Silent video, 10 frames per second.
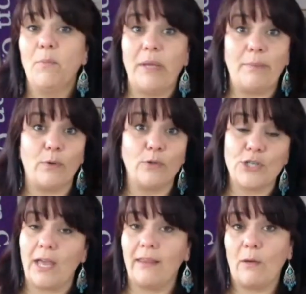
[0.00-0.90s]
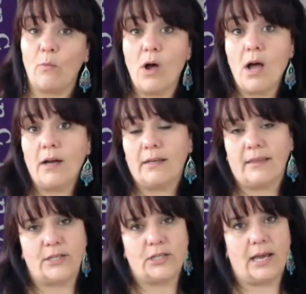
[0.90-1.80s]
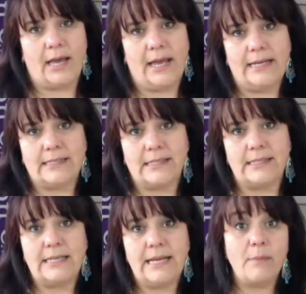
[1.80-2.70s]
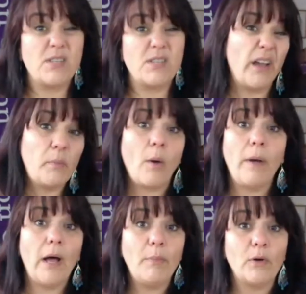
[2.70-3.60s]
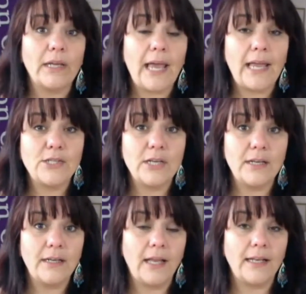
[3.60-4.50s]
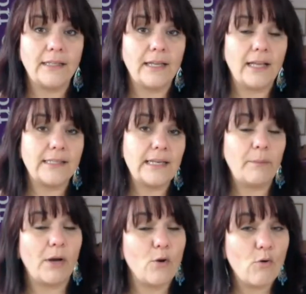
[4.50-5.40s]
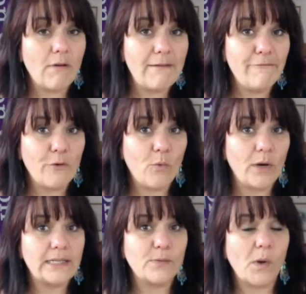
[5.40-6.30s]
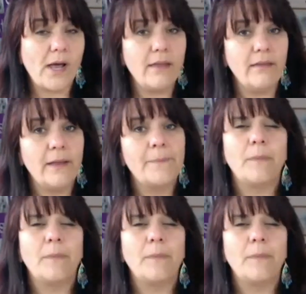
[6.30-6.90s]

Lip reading: People share their work, they share hints and tips. I pop up on occasion and stick my oar in for what it's worth.